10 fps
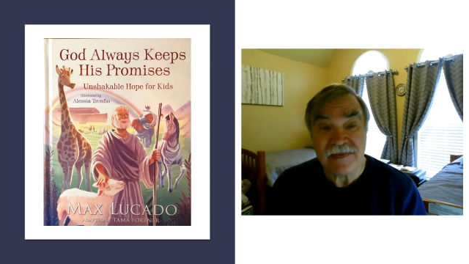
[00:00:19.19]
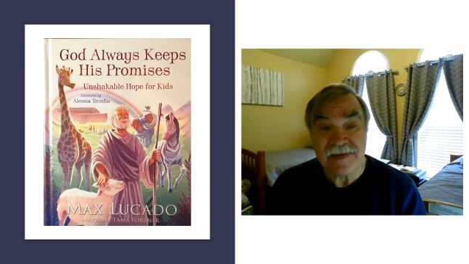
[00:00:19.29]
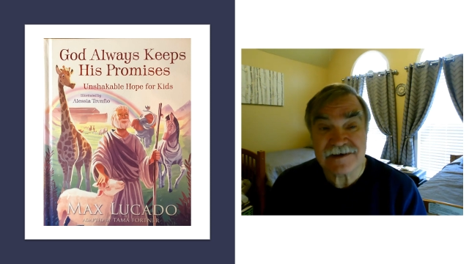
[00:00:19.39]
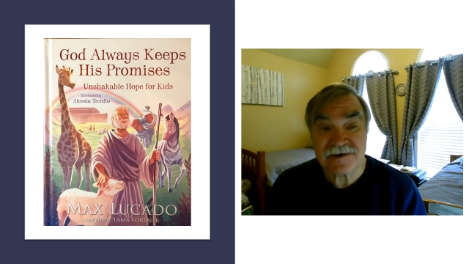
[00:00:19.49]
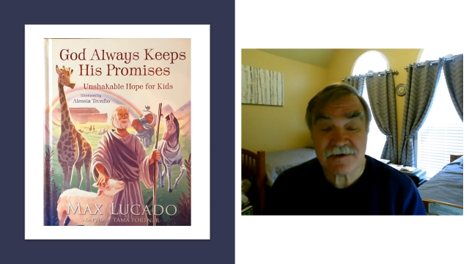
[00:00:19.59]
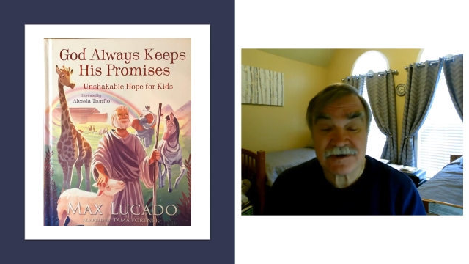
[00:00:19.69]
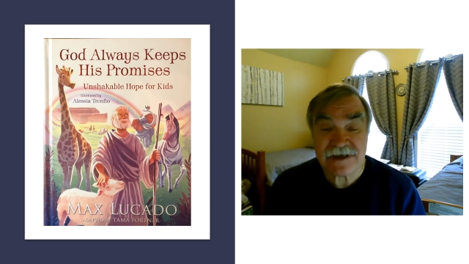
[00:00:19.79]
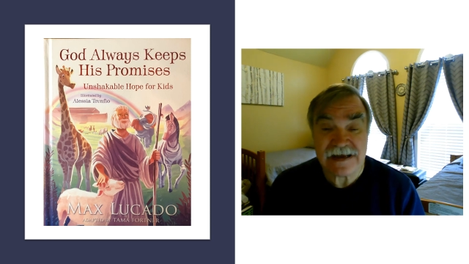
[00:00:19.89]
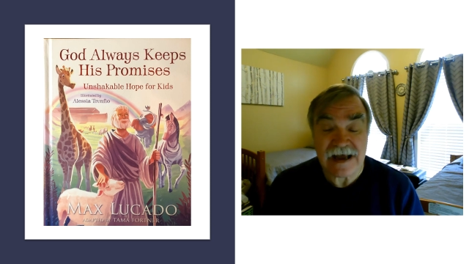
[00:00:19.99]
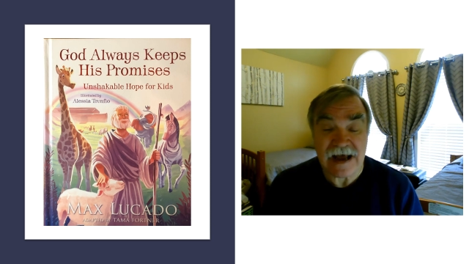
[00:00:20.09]
This is our
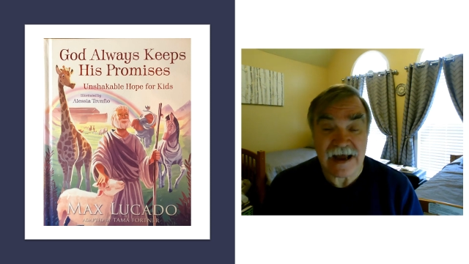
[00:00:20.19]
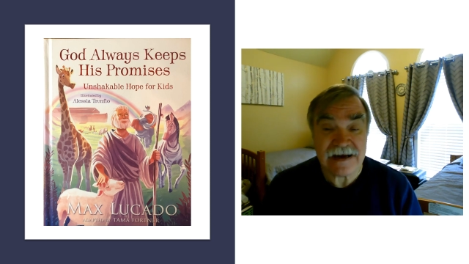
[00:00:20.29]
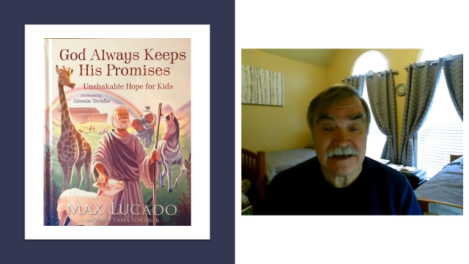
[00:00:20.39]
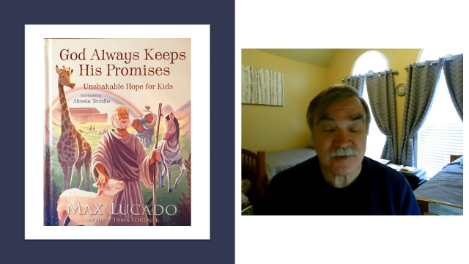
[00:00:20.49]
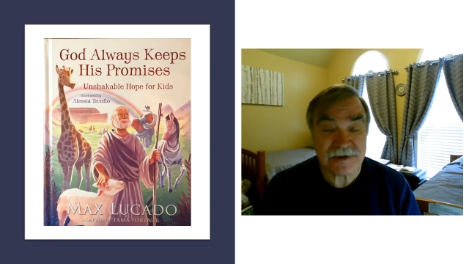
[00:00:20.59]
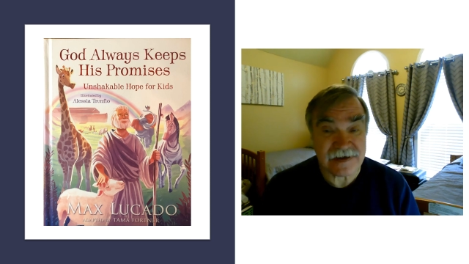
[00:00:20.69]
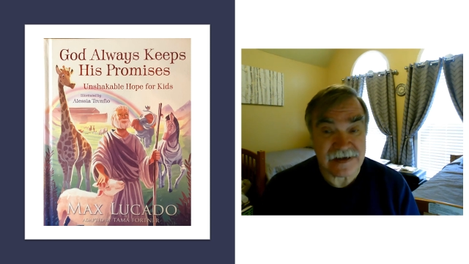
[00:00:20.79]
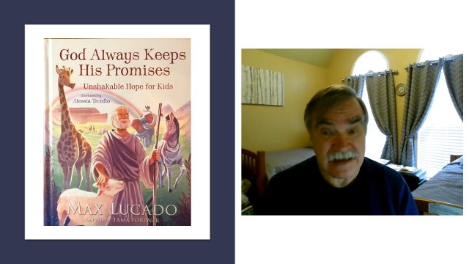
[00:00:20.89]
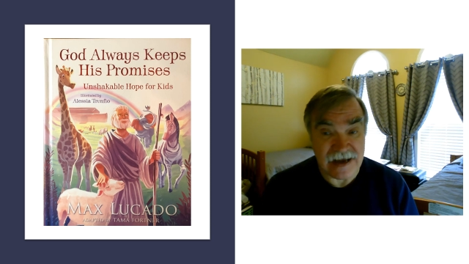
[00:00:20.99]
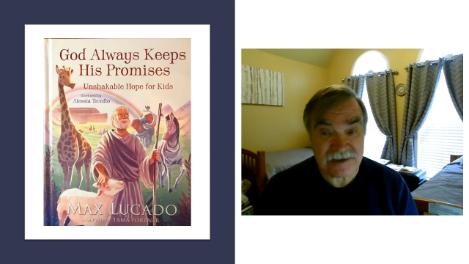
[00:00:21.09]
study guide as we study
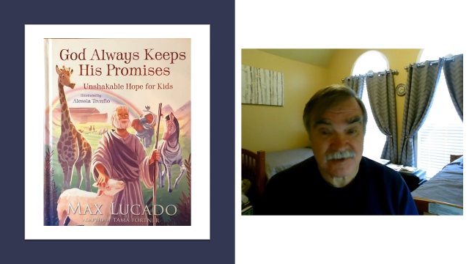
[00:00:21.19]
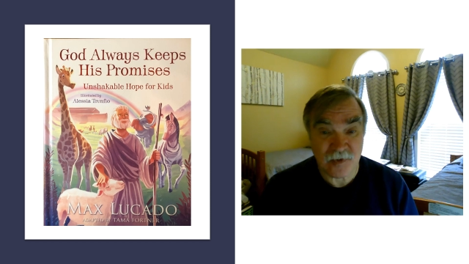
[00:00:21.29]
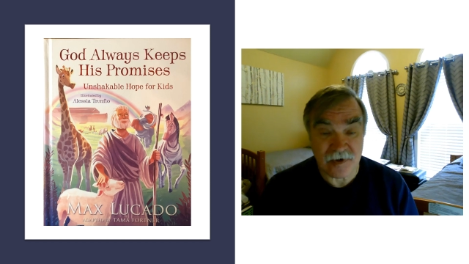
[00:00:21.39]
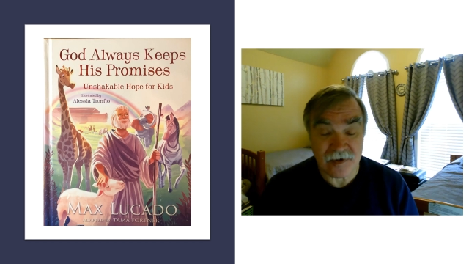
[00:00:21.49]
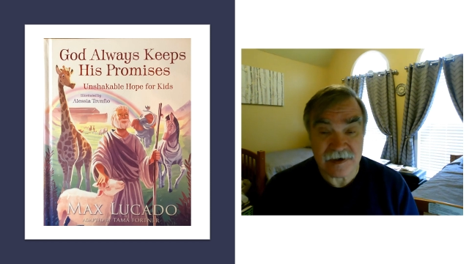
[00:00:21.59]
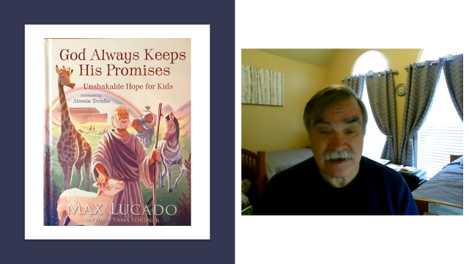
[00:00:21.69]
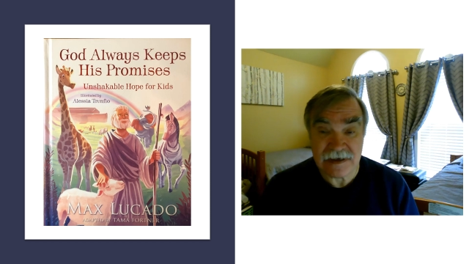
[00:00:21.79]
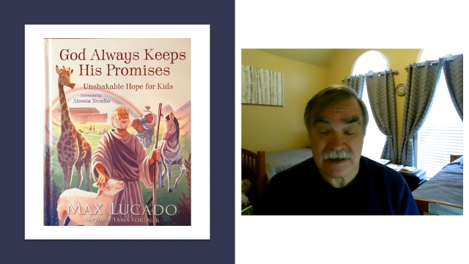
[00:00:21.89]
God's Word.